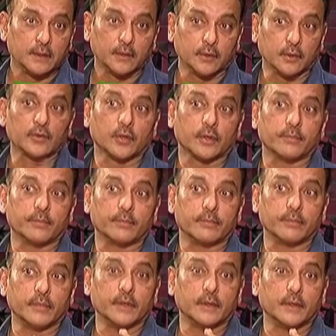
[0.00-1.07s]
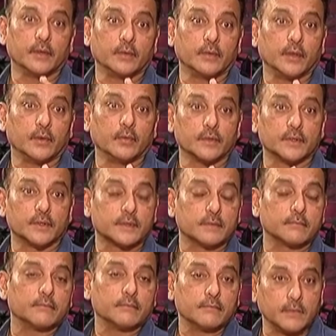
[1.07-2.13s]
You know, so it, it, it was,
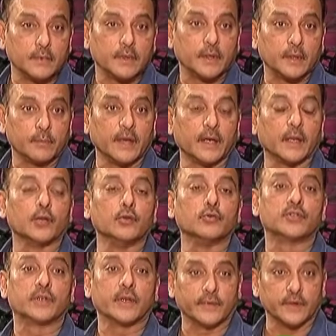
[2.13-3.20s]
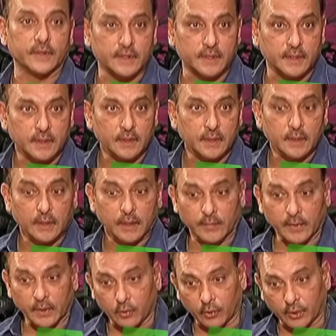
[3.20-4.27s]
it made a huge difference. And
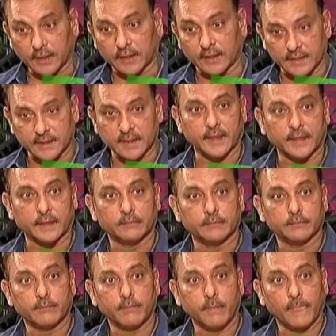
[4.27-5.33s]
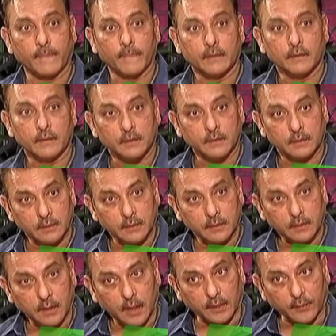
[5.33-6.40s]
when you look at this side,
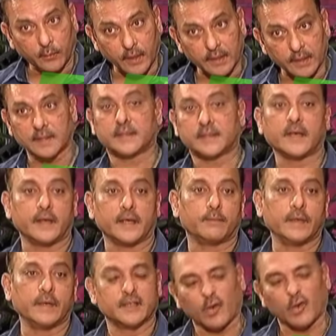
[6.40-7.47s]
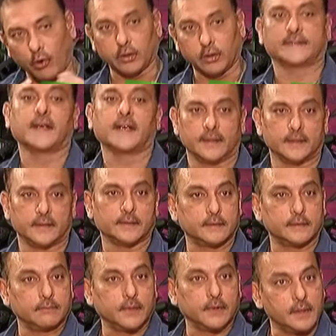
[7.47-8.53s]
I think where this side beats all sides
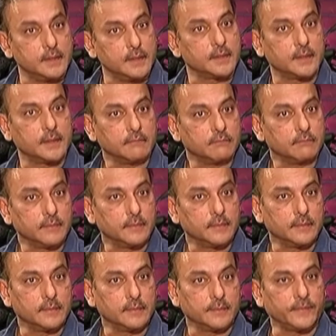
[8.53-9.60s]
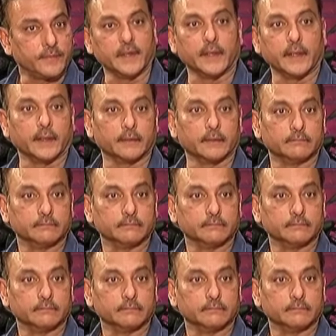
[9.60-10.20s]
is fielding.